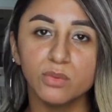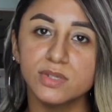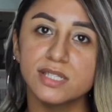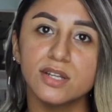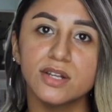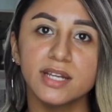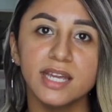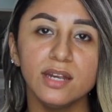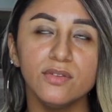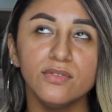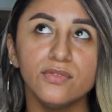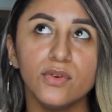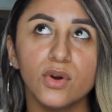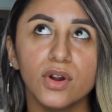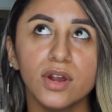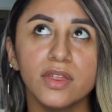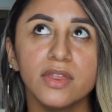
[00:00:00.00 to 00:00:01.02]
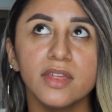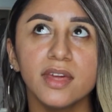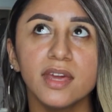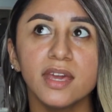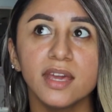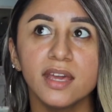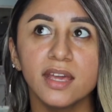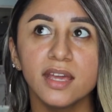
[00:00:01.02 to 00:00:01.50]
I was looking for
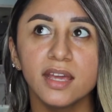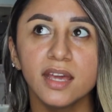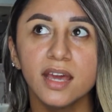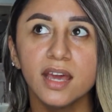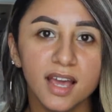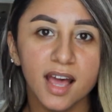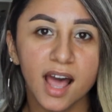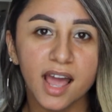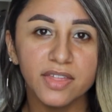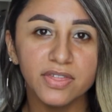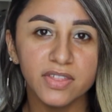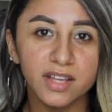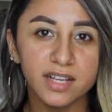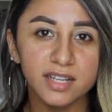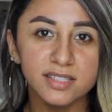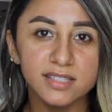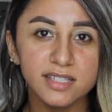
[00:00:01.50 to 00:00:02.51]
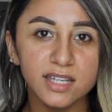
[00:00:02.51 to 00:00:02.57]
the, I think it's